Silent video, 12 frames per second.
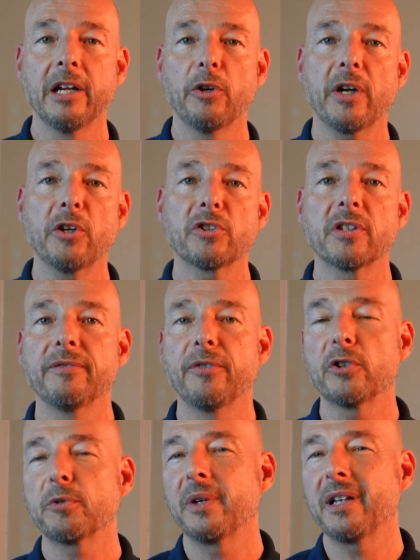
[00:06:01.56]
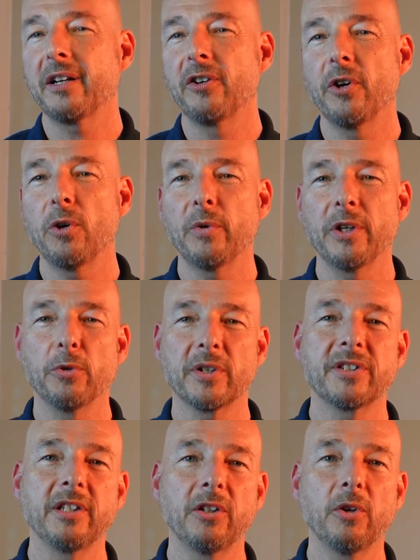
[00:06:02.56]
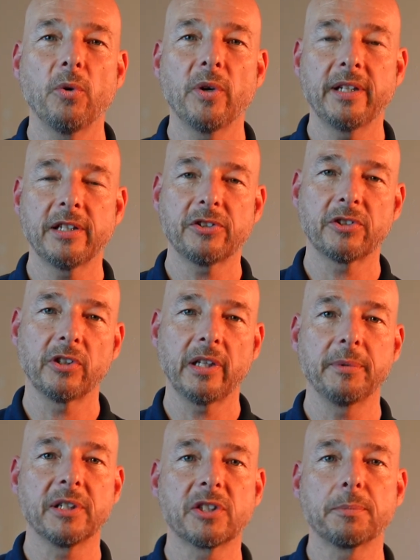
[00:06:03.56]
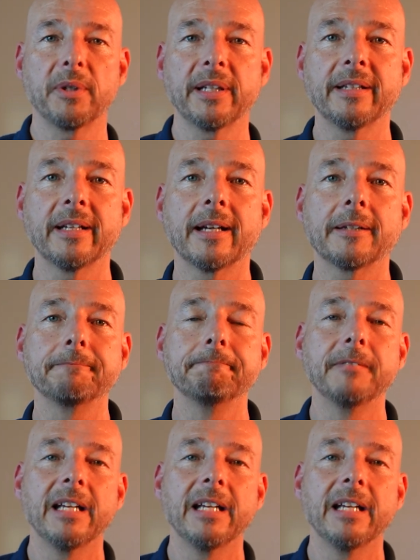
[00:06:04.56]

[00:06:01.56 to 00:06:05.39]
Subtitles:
Now, I know some folks may not know what USD Coin is, so let me explain that.